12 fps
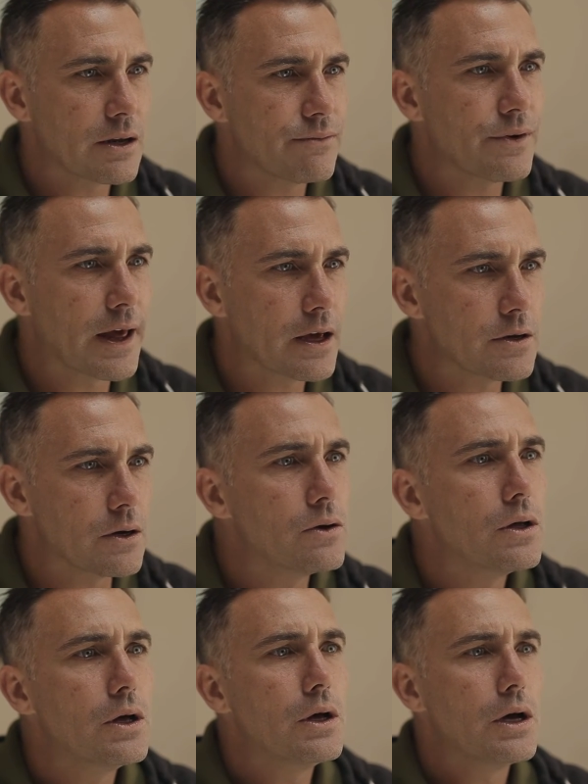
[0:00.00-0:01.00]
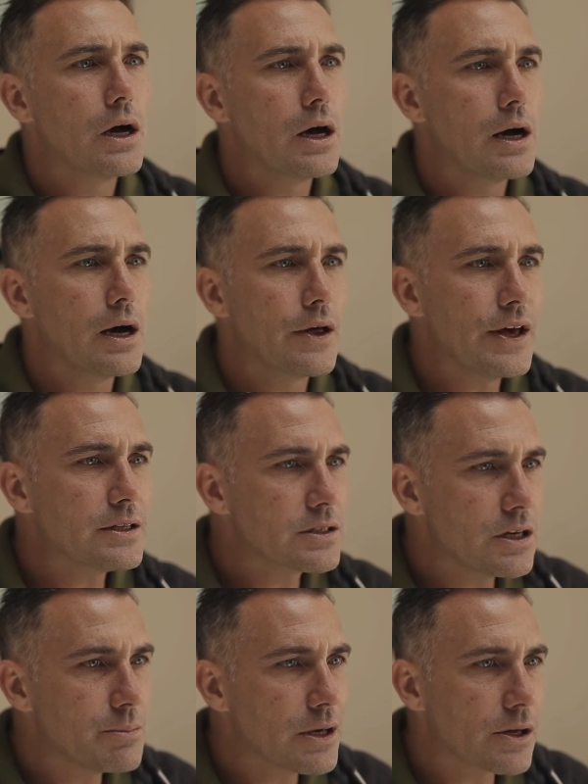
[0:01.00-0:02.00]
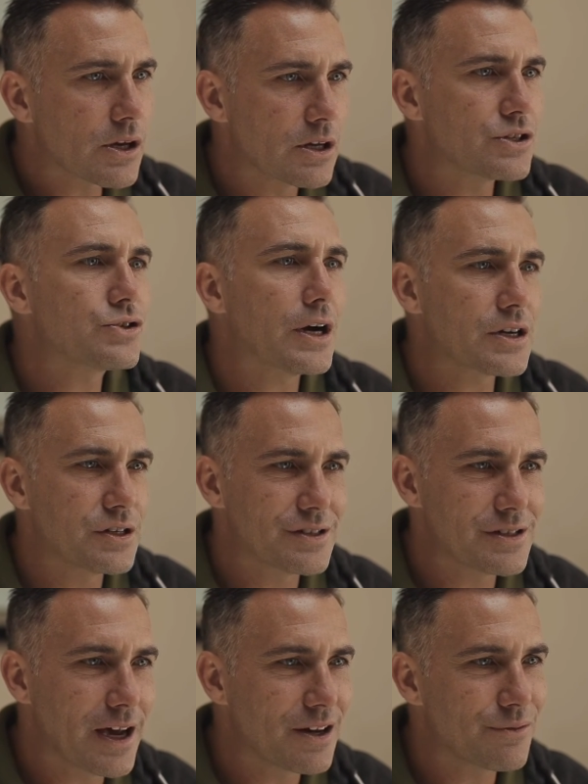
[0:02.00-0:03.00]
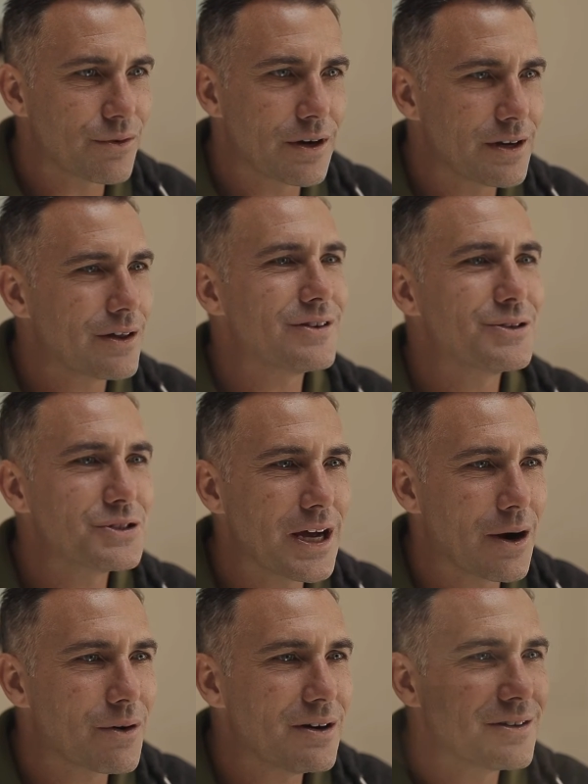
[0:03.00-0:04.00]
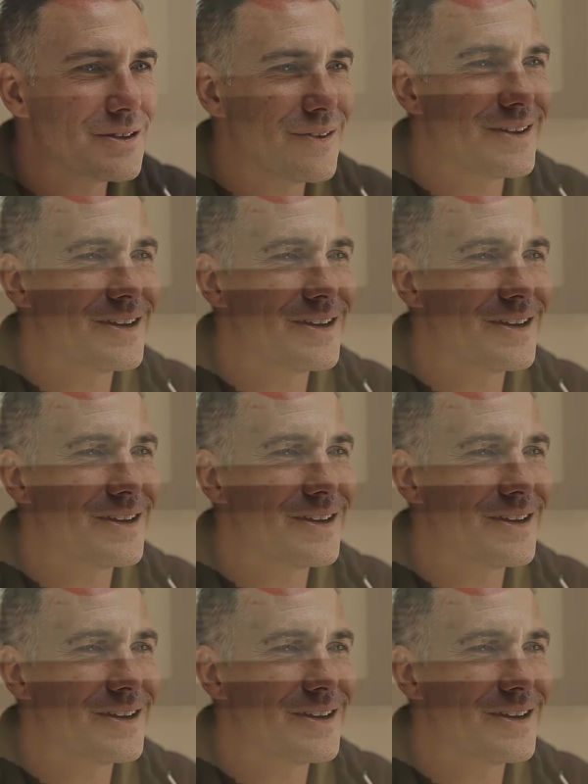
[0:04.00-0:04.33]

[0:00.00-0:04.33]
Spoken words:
Fernando. That's going to be a construction site for another new tower going